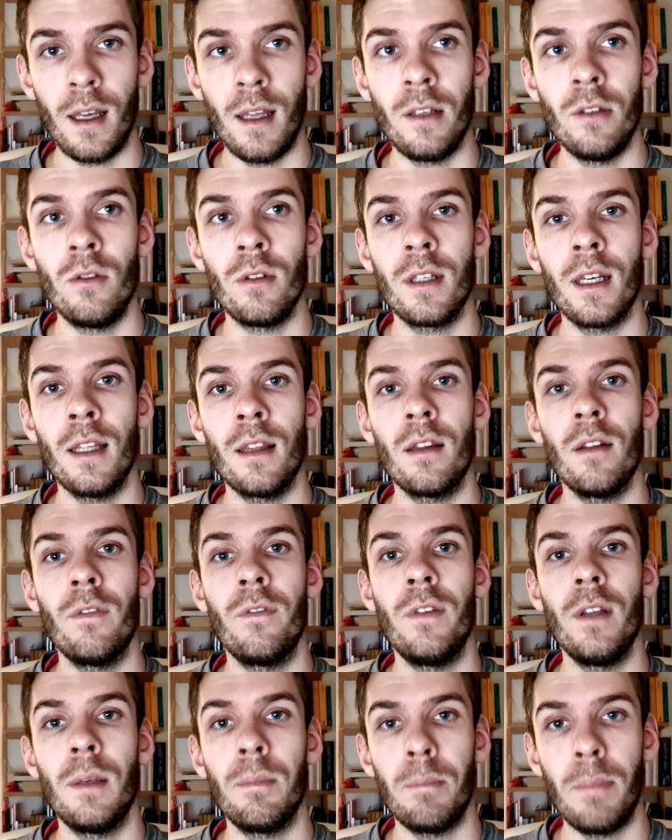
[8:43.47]
and you'll get the
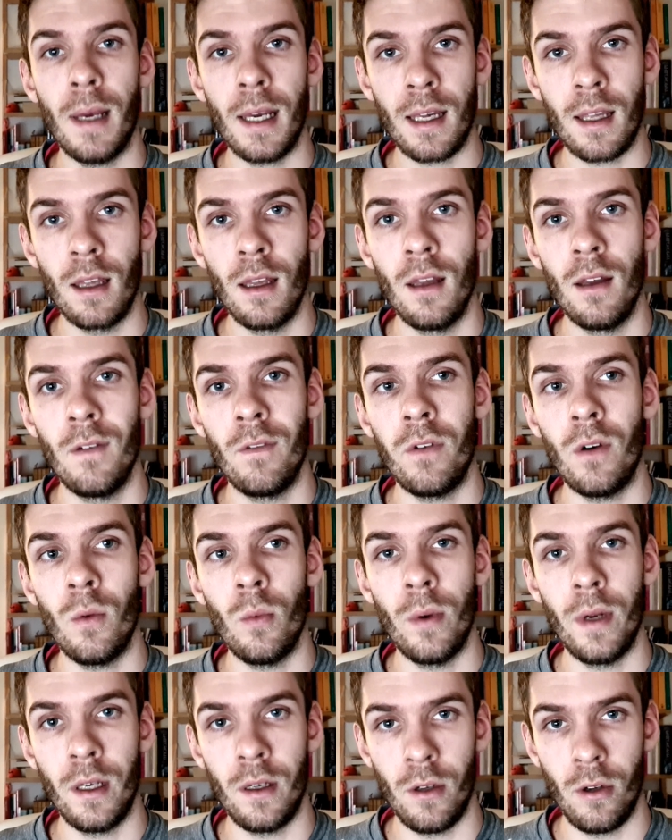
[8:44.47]
feedback from
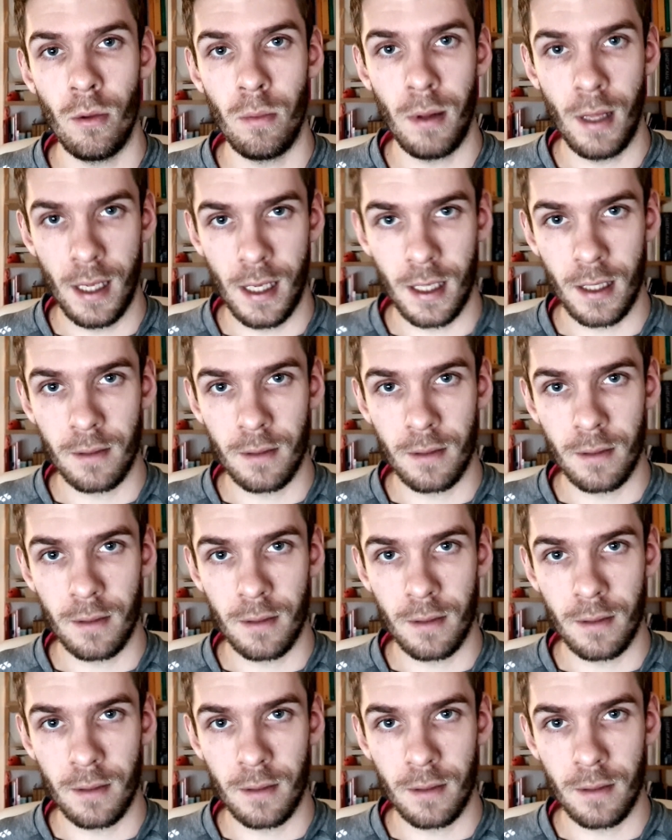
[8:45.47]
when you're playing.